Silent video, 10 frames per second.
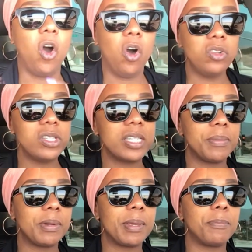all
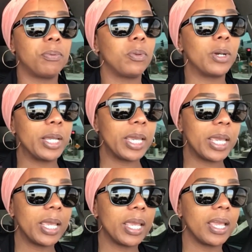seem to be
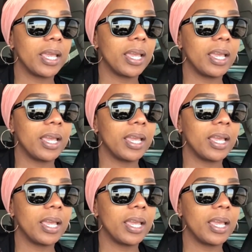pretty